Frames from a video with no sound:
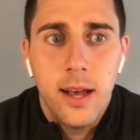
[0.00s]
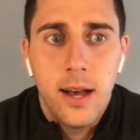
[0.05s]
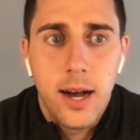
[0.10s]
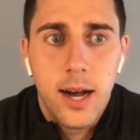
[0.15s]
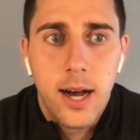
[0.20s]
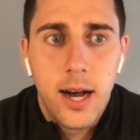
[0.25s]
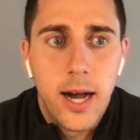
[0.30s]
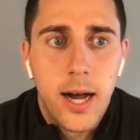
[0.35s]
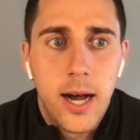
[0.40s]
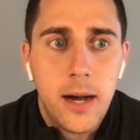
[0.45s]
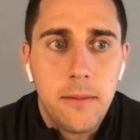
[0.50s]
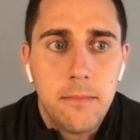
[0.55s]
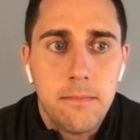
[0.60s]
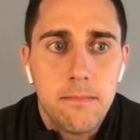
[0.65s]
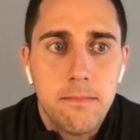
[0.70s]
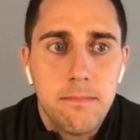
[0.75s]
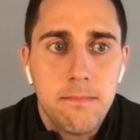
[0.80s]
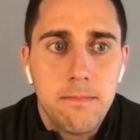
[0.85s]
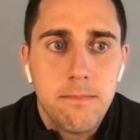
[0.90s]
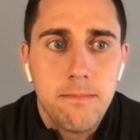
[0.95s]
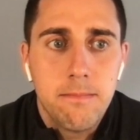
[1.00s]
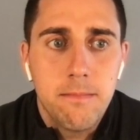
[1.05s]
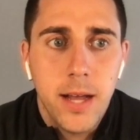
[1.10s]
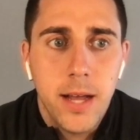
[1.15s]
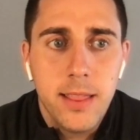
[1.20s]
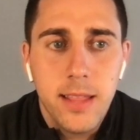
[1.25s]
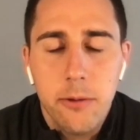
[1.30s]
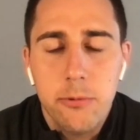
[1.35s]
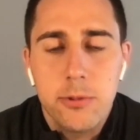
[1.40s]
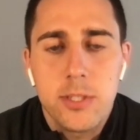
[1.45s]
Um,
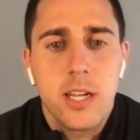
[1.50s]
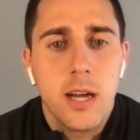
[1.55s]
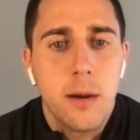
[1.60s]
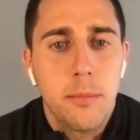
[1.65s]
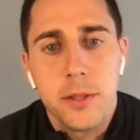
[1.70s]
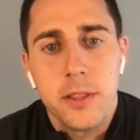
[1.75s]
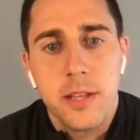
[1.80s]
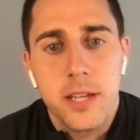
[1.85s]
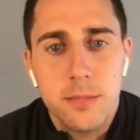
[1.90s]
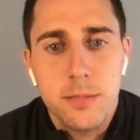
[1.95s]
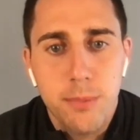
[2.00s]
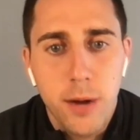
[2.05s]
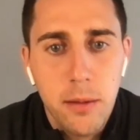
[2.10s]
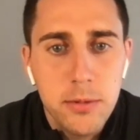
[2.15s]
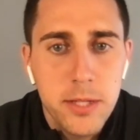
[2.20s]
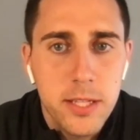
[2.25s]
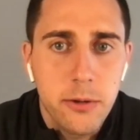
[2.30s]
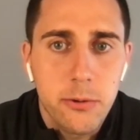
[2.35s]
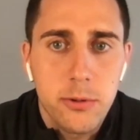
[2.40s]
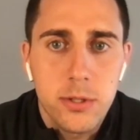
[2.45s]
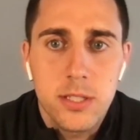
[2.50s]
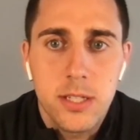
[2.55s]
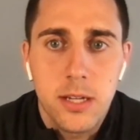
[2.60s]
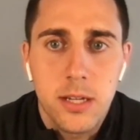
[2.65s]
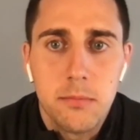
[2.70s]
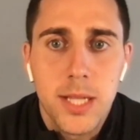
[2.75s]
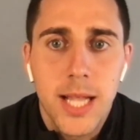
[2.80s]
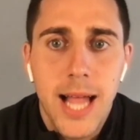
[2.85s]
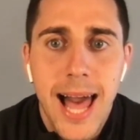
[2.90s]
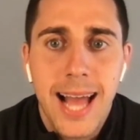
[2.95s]
I think it was a couple things. Probably there was
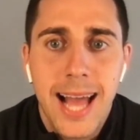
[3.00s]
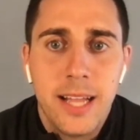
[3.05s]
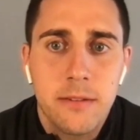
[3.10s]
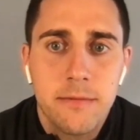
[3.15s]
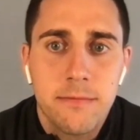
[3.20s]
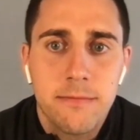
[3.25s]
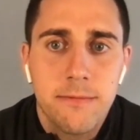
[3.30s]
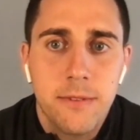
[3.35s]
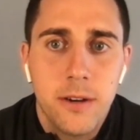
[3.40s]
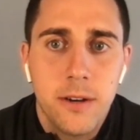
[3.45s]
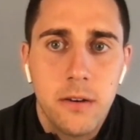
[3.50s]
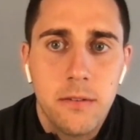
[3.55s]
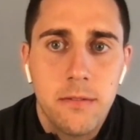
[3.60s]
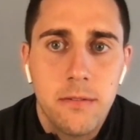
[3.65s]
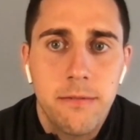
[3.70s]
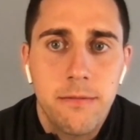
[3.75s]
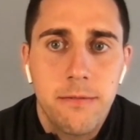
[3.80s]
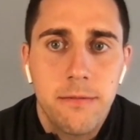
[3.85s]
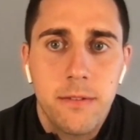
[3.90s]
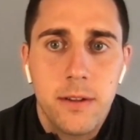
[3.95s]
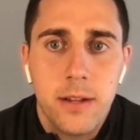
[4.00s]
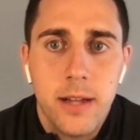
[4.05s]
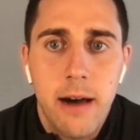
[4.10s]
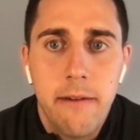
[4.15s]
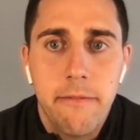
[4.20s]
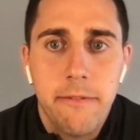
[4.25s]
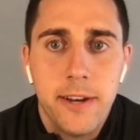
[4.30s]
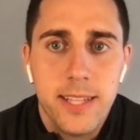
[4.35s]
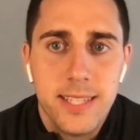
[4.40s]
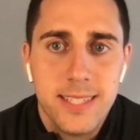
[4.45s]
some lack of of
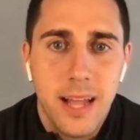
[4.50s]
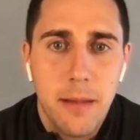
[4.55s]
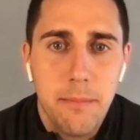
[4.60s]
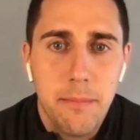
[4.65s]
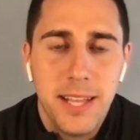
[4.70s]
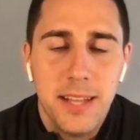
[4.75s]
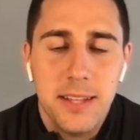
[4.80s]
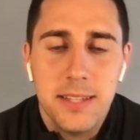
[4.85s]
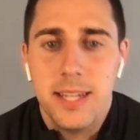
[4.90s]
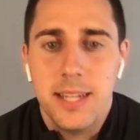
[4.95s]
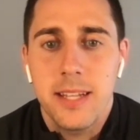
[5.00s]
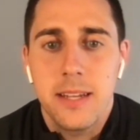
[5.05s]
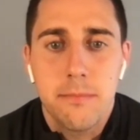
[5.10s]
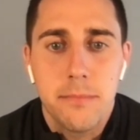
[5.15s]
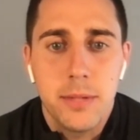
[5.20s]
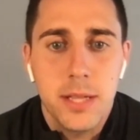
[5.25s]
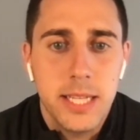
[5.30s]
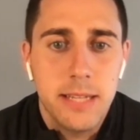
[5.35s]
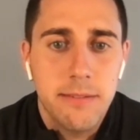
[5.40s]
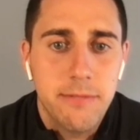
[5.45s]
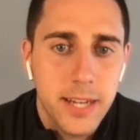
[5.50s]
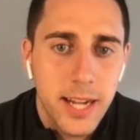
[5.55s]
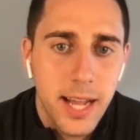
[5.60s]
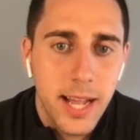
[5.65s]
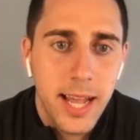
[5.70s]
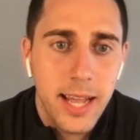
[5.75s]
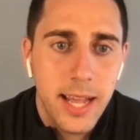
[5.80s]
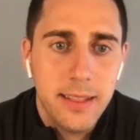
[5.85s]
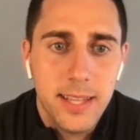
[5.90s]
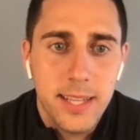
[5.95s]
confidence, not because I didn't believe that I
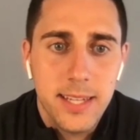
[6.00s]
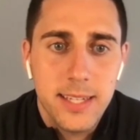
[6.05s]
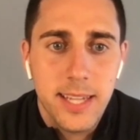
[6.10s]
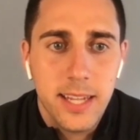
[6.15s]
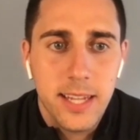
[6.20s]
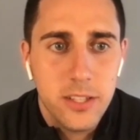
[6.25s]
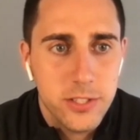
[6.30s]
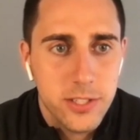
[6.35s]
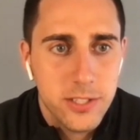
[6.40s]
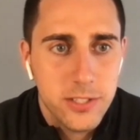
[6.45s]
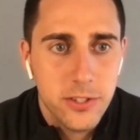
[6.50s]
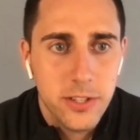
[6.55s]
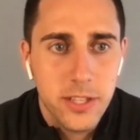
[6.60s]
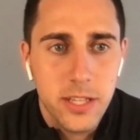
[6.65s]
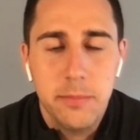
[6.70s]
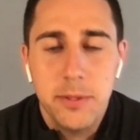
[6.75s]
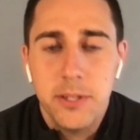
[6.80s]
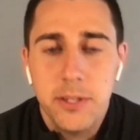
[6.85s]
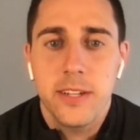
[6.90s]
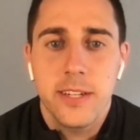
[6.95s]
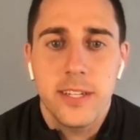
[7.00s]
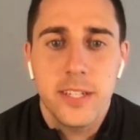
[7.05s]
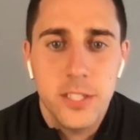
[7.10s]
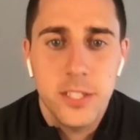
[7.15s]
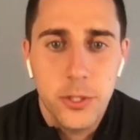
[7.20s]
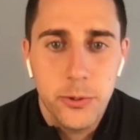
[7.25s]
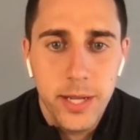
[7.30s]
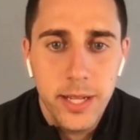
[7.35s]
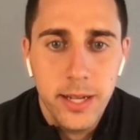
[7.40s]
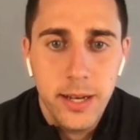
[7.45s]
had the intelligence or the ability to
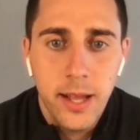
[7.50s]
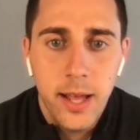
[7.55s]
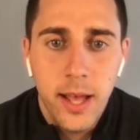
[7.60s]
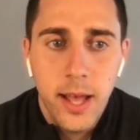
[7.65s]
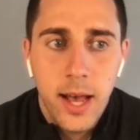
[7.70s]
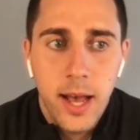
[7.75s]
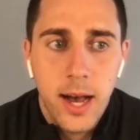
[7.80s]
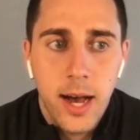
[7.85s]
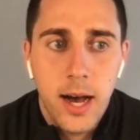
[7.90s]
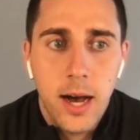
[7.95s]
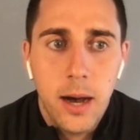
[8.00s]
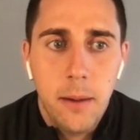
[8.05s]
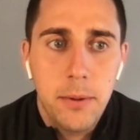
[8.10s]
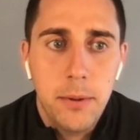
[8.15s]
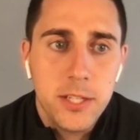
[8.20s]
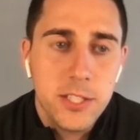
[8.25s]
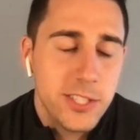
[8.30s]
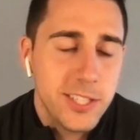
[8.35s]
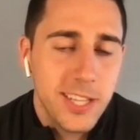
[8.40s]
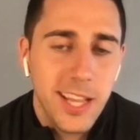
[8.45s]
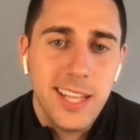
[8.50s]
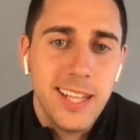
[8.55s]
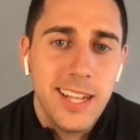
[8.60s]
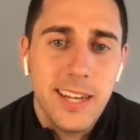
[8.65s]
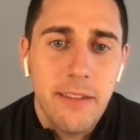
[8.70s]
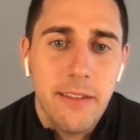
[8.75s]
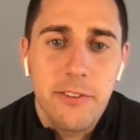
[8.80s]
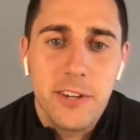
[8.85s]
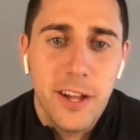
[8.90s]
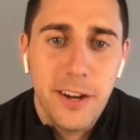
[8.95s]
do it, uh, but just I had
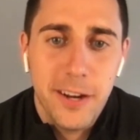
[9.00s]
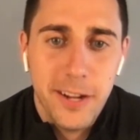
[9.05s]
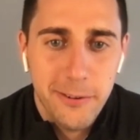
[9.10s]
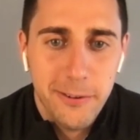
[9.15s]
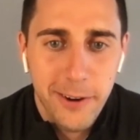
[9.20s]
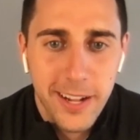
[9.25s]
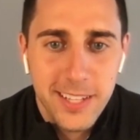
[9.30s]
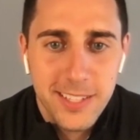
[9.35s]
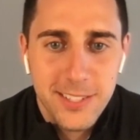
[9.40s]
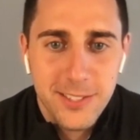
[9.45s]
never done it, right?